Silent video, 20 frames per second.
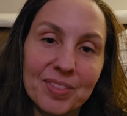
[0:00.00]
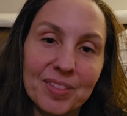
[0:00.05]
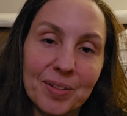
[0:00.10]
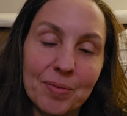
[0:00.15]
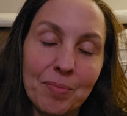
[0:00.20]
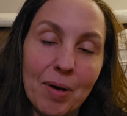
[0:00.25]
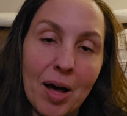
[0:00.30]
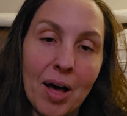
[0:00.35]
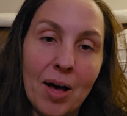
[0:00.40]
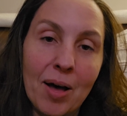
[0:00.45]

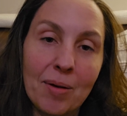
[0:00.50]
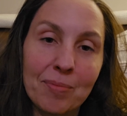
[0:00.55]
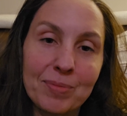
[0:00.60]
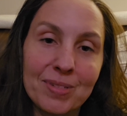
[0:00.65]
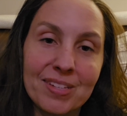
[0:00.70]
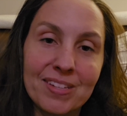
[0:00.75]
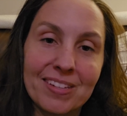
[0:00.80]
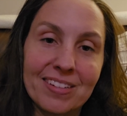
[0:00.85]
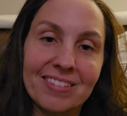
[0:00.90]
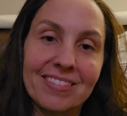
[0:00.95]

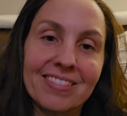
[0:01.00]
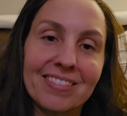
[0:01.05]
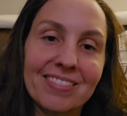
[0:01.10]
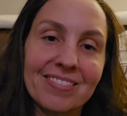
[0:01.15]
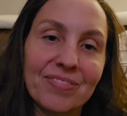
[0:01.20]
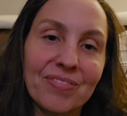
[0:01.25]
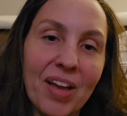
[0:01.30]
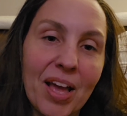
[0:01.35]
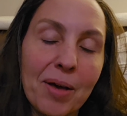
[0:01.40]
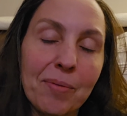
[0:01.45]
moms
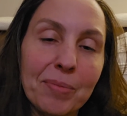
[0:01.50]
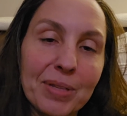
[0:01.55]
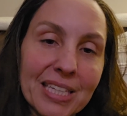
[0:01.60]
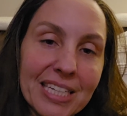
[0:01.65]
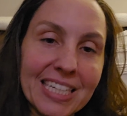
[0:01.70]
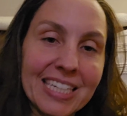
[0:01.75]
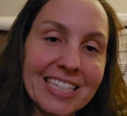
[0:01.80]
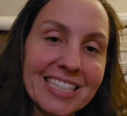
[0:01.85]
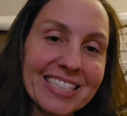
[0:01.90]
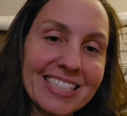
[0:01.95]
and
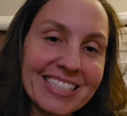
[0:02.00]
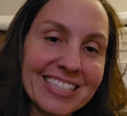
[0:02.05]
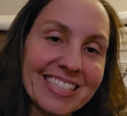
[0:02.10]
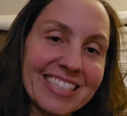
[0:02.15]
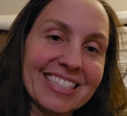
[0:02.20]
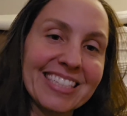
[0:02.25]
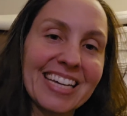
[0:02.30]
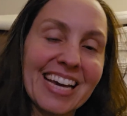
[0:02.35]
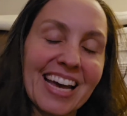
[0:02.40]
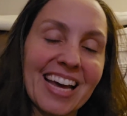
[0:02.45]
families
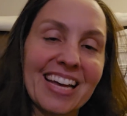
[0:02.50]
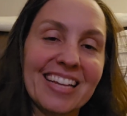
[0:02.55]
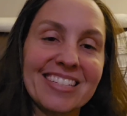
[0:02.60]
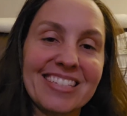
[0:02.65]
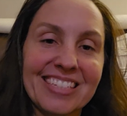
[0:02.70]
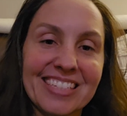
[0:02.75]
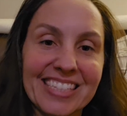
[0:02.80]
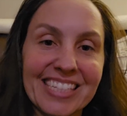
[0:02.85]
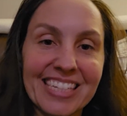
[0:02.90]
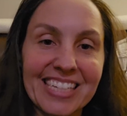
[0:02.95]
and dads
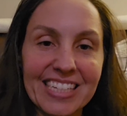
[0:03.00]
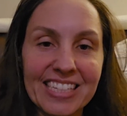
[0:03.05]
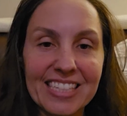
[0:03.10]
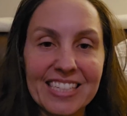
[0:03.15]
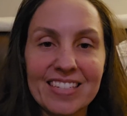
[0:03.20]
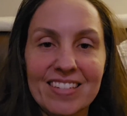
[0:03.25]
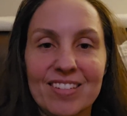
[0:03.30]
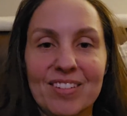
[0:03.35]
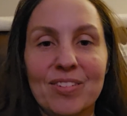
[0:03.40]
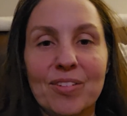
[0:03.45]
and
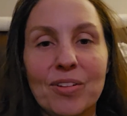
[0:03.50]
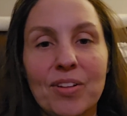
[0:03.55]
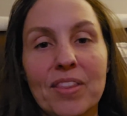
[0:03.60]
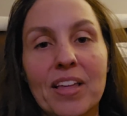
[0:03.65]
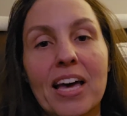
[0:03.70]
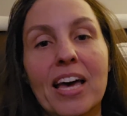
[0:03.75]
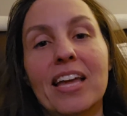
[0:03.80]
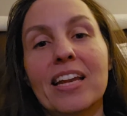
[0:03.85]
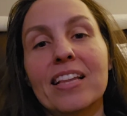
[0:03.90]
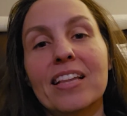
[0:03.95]
kids and all
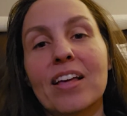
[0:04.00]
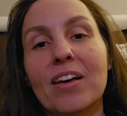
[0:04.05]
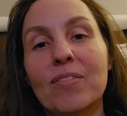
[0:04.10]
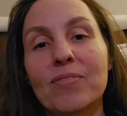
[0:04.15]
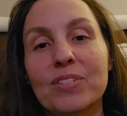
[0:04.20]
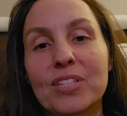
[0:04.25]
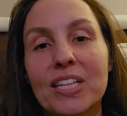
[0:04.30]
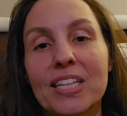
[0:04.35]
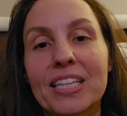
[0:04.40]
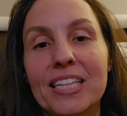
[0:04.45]
that love
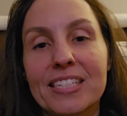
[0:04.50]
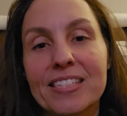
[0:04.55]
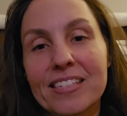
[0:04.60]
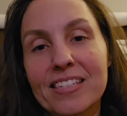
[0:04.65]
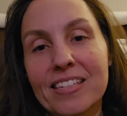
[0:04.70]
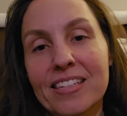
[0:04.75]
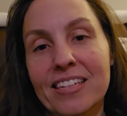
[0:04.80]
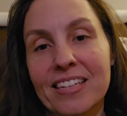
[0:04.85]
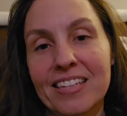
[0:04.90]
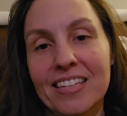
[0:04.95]
to
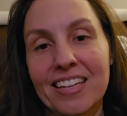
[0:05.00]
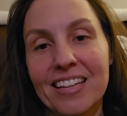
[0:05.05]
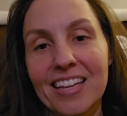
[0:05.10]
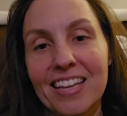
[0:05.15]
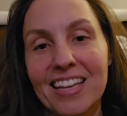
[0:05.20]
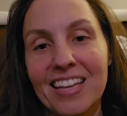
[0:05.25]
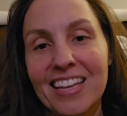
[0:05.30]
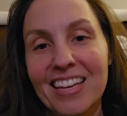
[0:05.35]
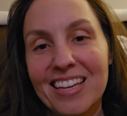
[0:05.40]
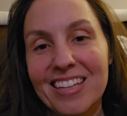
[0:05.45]
listen
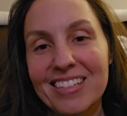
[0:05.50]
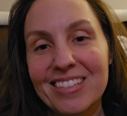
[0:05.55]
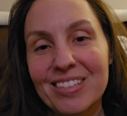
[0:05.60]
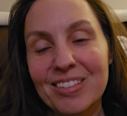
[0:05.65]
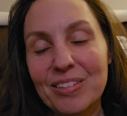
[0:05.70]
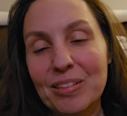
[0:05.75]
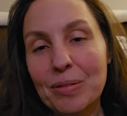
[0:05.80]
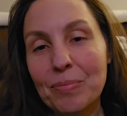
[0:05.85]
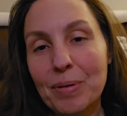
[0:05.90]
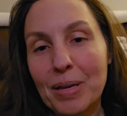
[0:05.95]

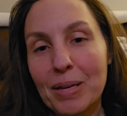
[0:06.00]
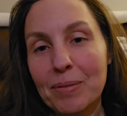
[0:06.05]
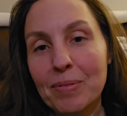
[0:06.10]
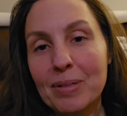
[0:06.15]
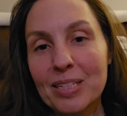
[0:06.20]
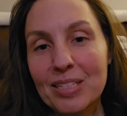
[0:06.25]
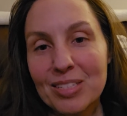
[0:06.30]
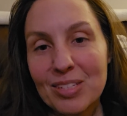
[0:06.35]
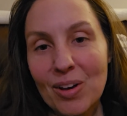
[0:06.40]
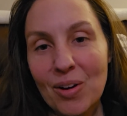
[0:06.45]
to the
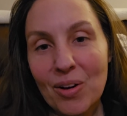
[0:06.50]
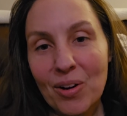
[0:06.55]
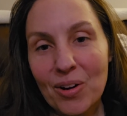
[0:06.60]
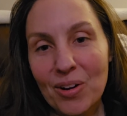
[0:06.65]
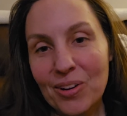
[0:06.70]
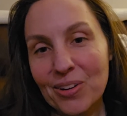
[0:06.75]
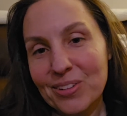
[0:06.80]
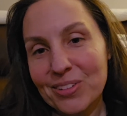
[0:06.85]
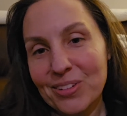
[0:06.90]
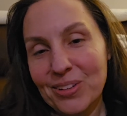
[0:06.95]
baby's
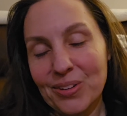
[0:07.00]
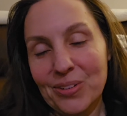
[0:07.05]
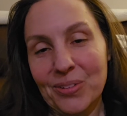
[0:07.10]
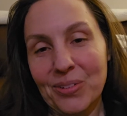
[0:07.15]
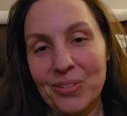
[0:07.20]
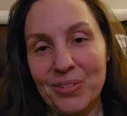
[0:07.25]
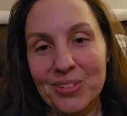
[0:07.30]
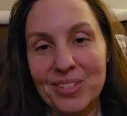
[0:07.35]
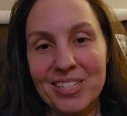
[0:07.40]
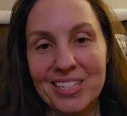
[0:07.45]
heart
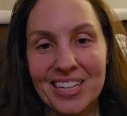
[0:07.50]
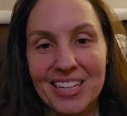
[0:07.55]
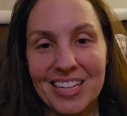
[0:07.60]
tone.